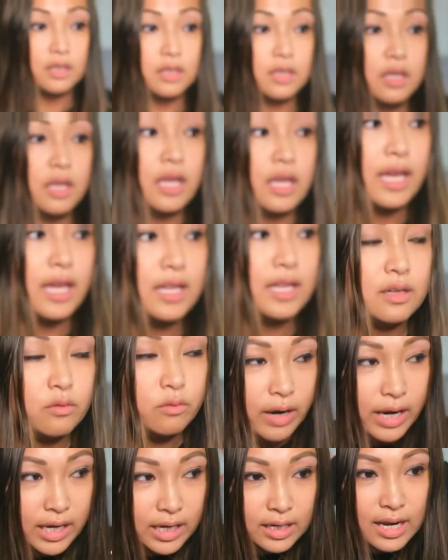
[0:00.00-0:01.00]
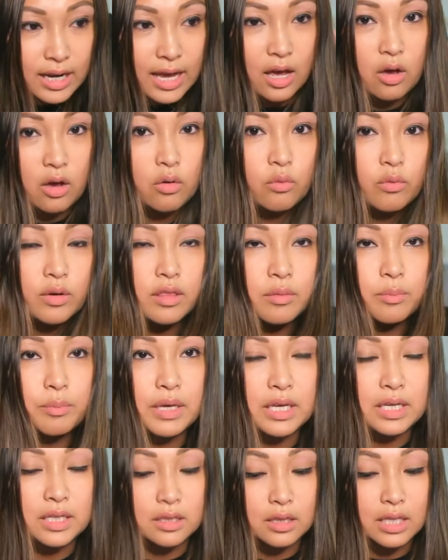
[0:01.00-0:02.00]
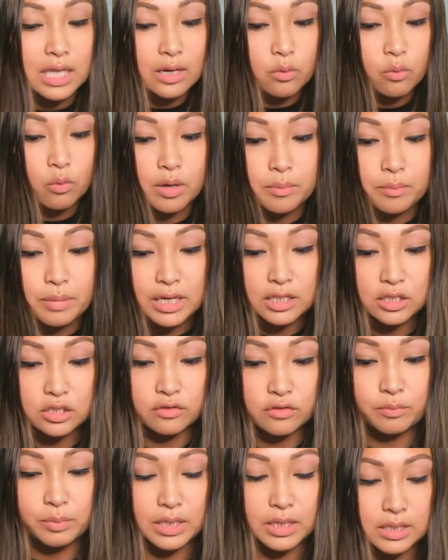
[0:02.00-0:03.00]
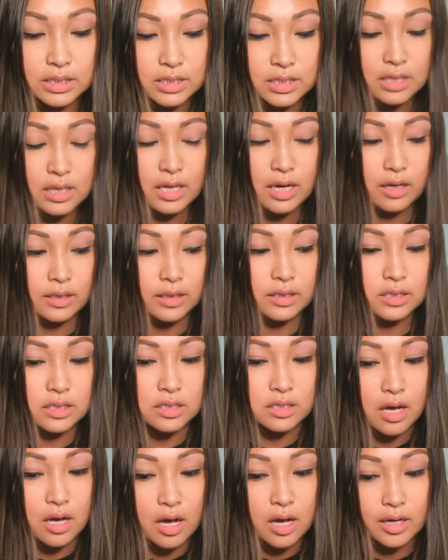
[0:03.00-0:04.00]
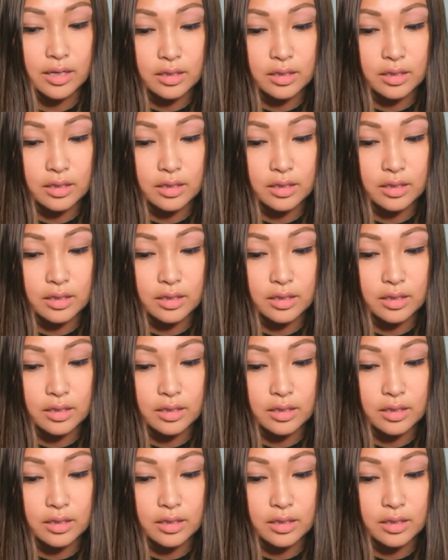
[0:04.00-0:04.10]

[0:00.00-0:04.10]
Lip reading: And right now with like one page of pins in there, it's not